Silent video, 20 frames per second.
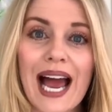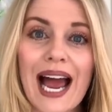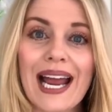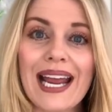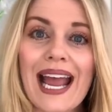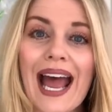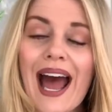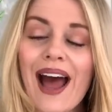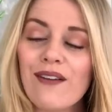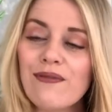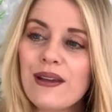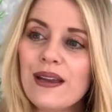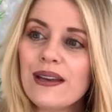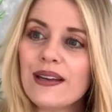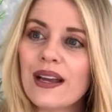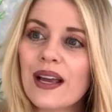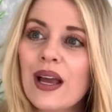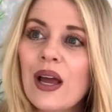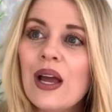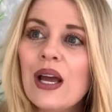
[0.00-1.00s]
I
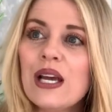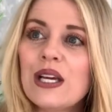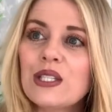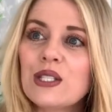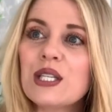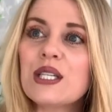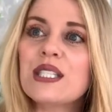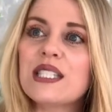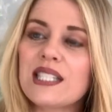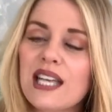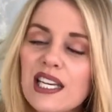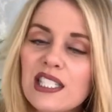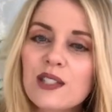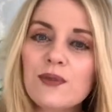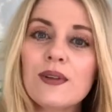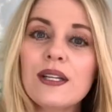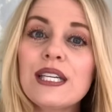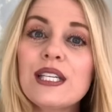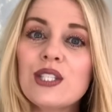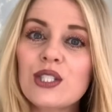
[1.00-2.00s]
haven't
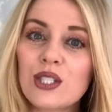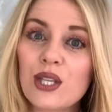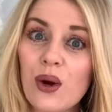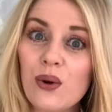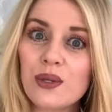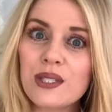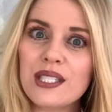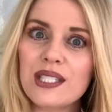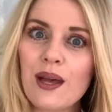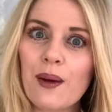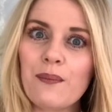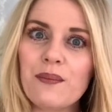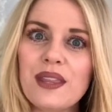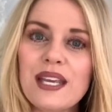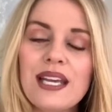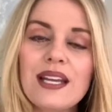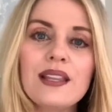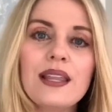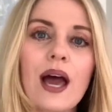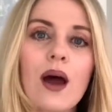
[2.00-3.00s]
successfully sewn
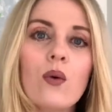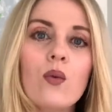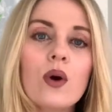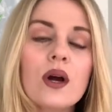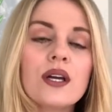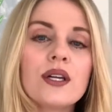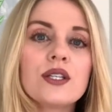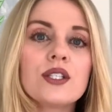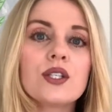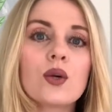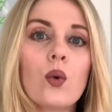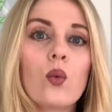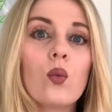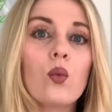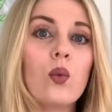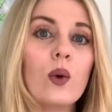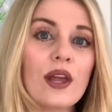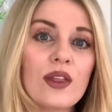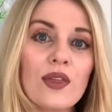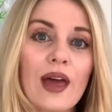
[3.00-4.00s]
something that was
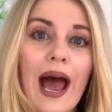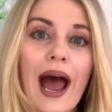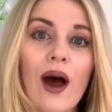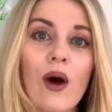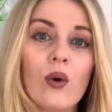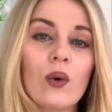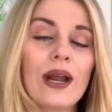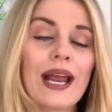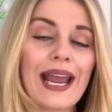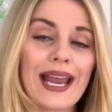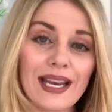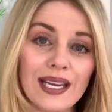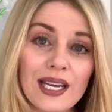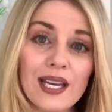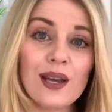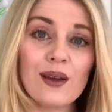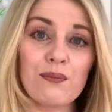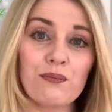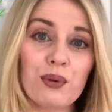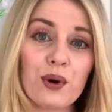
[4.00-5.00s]
without
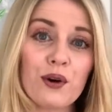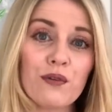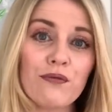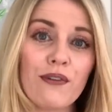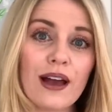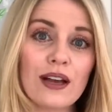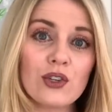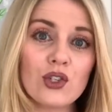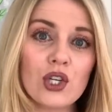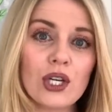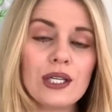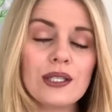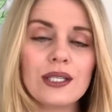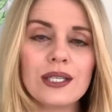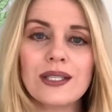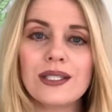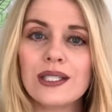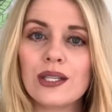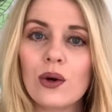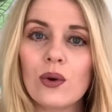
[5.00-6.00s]
any imperfections.
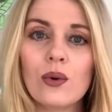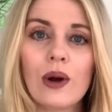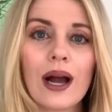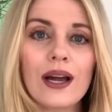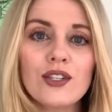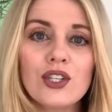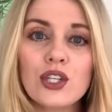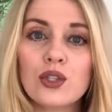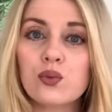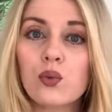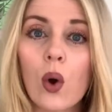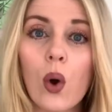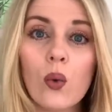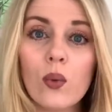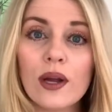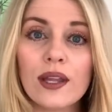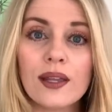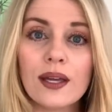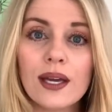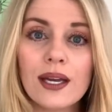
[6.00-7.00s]
And so I just roll
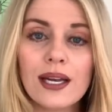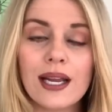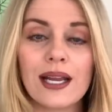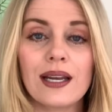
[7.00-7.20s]
with it.